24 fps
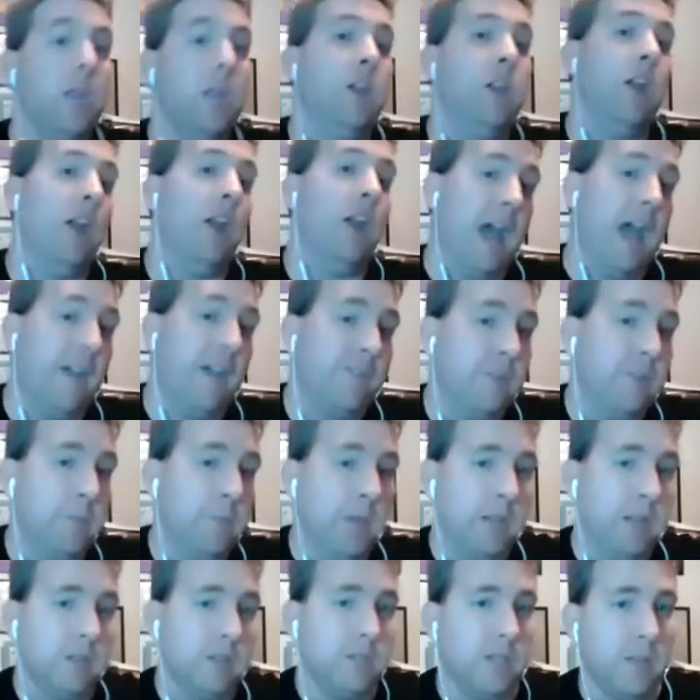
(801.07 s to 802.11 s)
You don't have to
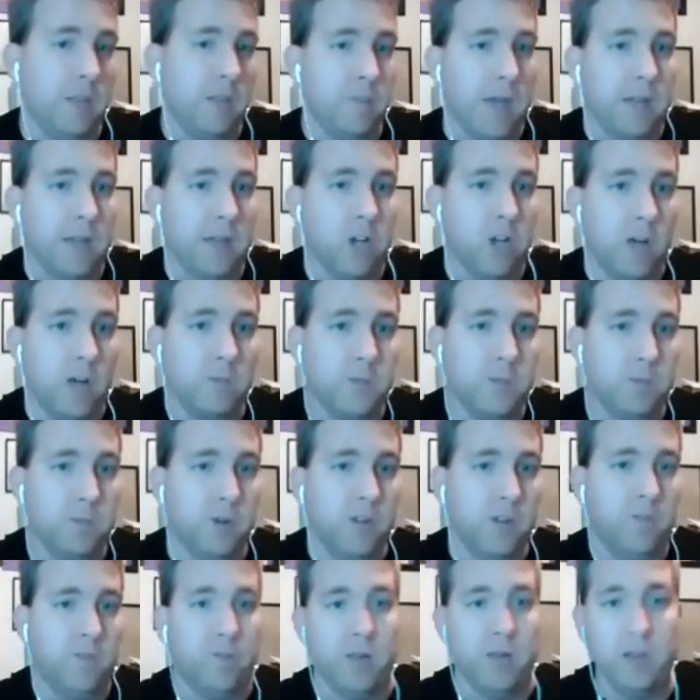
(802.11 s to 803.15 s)
meet us at Matt Kyme's
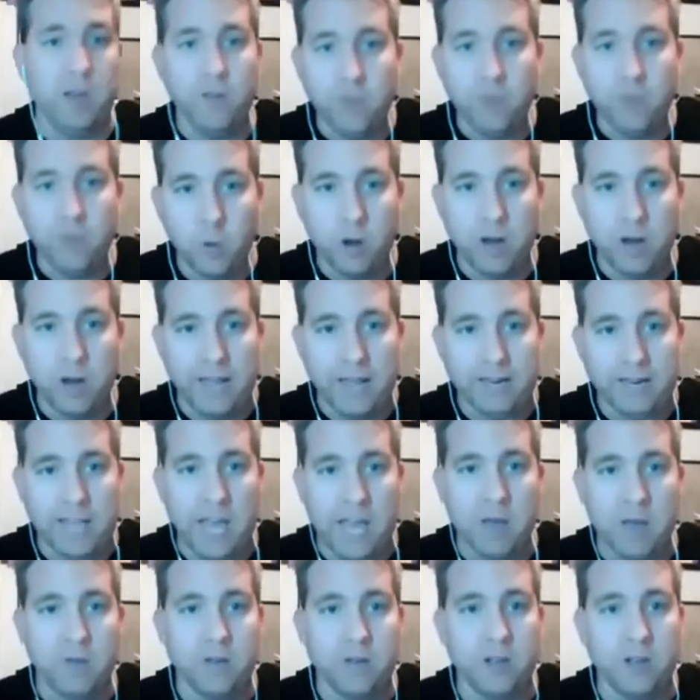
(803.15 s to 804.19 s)
booth, but if you want to hang
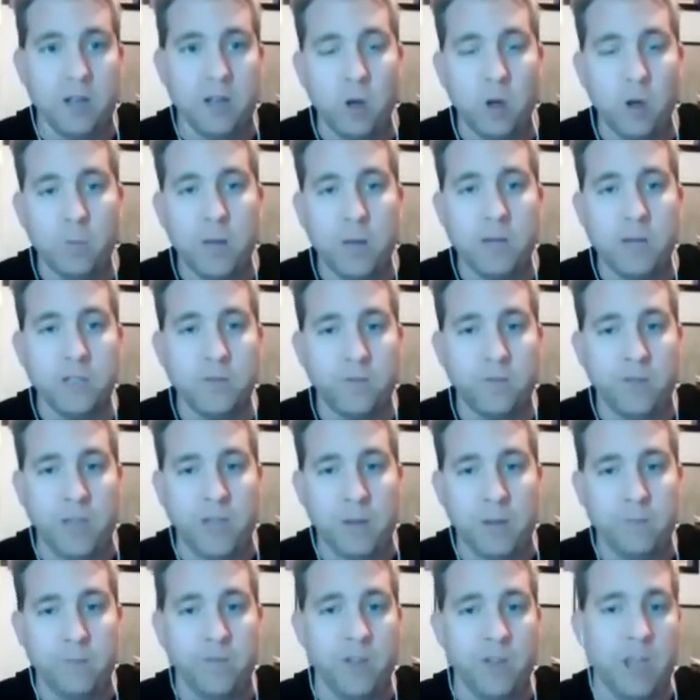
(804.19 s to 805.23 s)
out with a whole bunch of
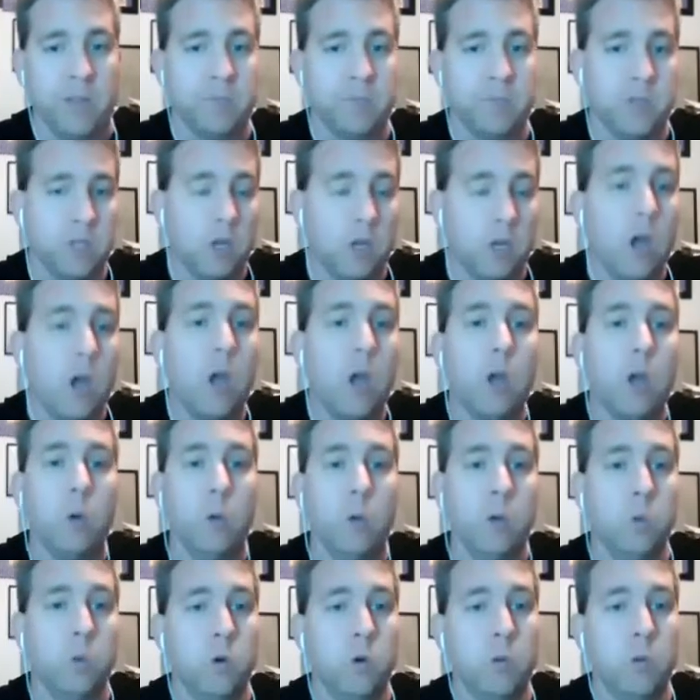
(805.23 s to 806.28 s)
fan fans,
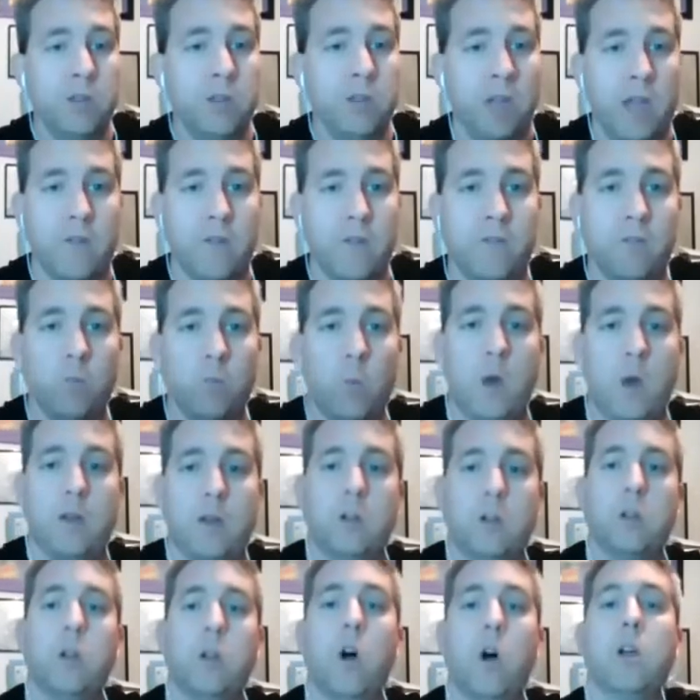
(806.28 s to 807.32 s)
we will be there from one
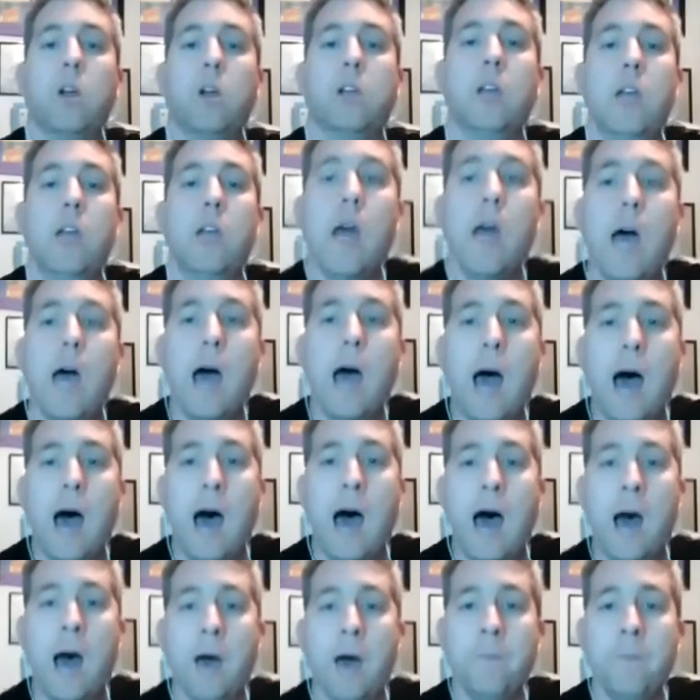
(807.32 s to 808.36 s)
o'clock.
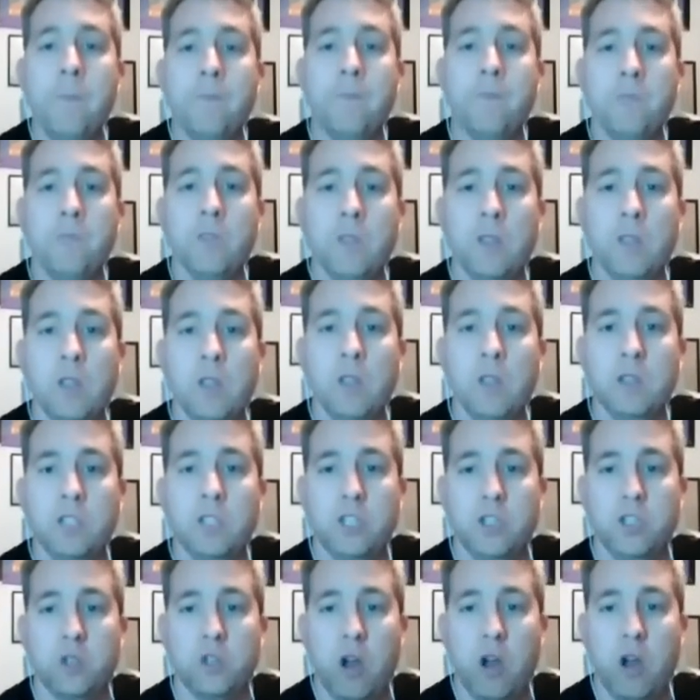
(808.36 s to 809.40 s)
Um,
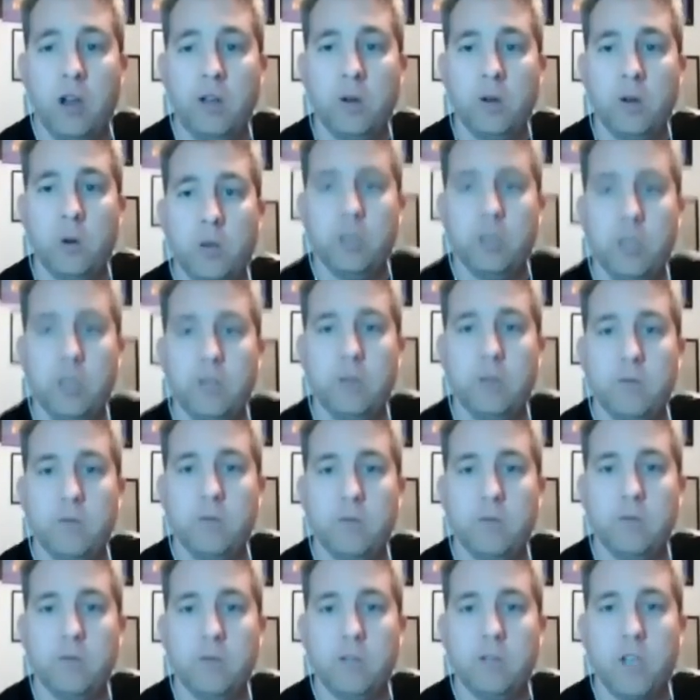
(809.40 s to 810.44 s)
just trying to quickly
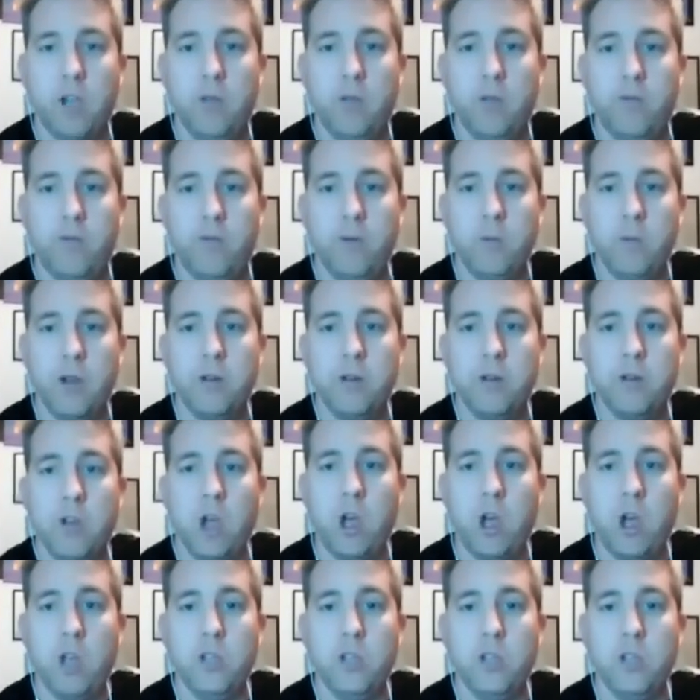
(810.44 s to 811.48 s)
go through my
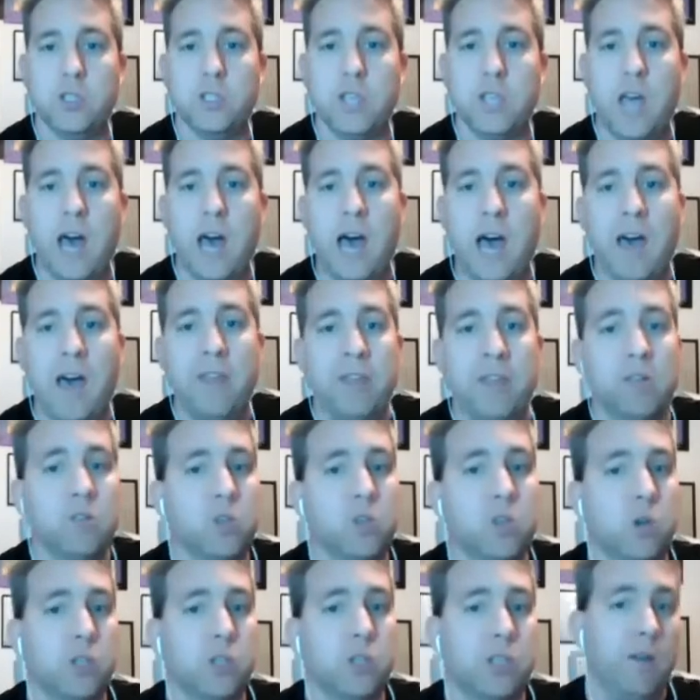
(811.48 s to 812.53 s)
notes. Uh, there is
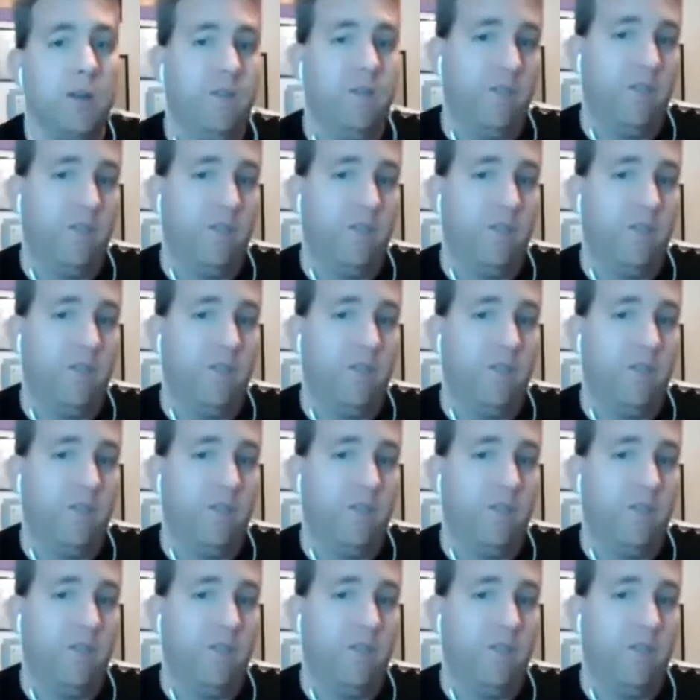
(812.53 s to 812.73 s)
also a